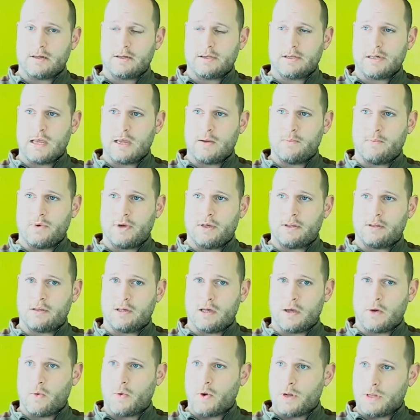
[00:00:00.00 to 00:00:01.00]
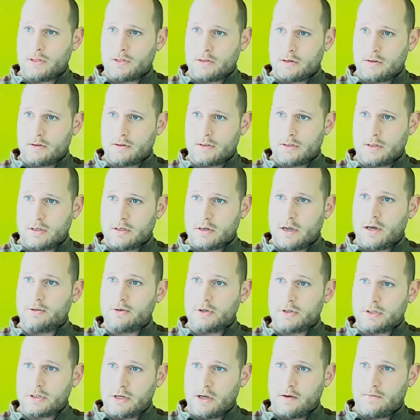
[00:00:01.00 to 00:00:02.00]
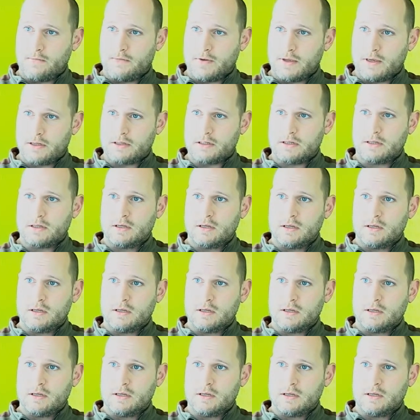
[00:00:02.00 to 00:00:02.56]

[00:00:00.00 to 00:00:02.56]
Same with oysters and other shellfish.